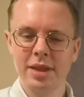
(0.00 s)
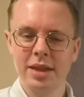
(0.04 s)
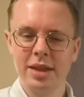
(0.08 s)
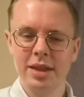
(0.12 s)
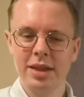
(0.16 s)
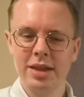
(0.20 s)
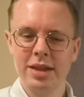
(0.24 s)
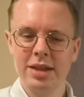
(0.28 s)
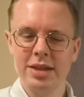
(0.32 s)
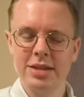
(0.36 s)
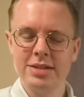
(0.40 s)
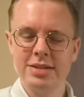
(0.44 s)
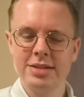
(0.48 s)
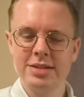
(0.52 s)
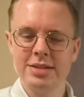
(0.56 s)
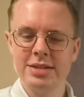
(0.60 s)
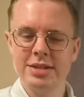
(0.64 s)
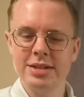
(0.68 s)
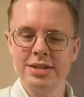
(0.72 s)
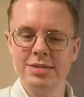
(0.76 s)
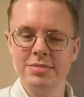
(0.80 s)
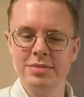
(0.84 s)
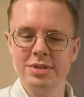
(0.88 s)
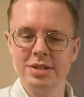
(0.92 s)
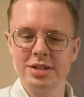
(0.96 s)
It
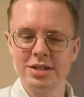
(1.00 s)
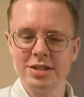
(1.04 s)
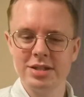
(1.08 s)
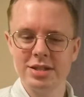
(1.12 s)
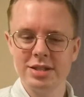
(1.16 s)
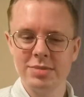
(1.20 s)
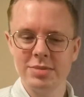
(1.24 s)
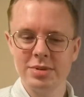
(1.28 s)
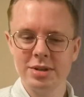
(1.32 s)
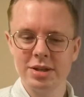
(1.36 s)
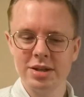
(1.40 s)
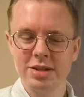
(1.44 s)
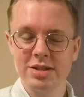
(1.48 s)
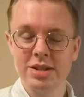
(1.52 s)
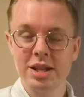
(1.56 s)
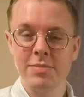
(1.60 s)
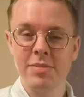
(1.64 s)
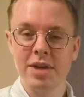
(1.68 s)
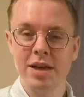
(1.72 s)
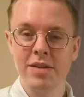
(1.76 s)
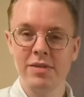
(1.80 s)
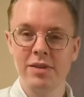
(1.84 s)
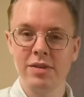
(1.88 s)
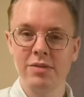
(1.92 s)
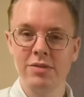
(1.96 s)
seems easy because I'm
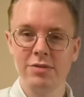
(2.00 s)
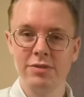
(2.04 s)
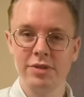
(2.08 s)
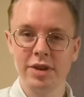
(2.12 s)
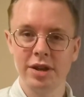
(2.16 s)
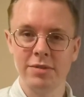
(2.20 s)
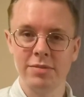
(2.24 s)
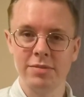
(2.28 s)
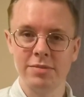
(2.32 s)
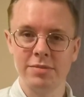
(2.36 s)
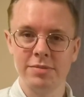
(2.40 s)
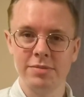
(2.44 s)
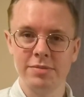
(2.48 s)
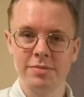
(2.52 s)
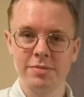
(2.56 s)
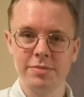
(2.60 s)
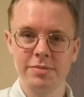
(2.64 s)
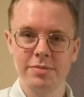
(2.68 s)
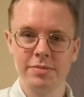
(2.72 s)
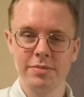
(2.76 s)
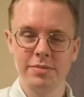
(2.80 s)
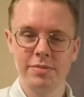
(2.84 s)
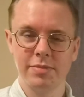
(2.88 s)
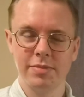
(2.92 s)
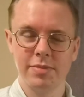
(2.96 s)
having fun,
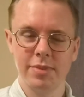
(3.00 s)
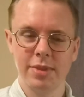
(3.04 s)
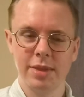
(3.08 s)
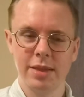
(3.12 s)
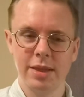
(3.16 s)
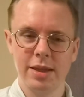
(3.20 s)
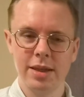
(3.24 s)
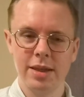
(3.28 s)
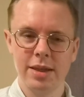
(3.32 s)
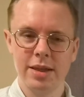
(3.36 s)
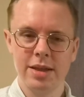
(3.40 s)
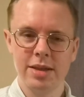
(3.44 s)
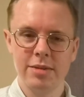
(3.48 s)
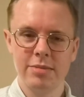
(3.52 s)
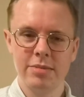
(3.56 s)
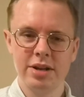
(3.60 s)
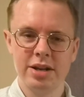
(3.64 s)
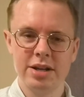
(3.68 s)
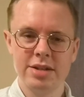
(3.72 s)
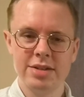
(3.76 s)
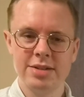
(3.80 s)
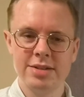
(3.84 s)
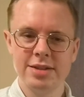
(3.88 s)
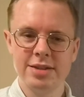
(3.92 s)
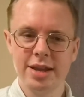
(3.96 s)
but
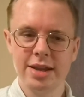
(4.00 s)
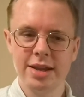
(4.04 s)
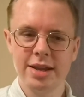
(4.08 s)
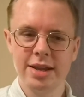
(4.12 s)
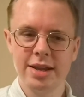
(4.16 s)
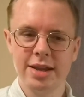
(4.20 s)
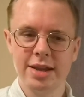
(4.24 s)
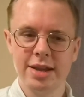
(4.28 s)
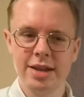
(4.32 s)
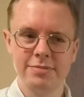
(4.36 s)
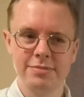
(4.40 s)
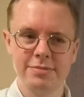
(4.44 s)
it's taken